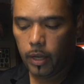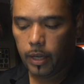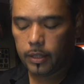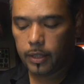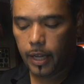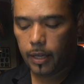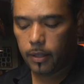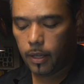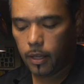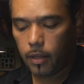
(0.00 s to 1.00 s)
is that
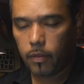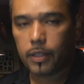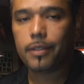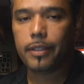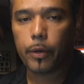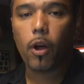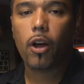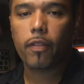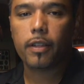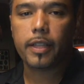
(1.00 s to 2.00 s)
they're
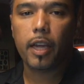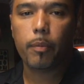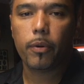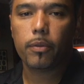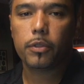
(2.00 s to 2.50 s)
on the table.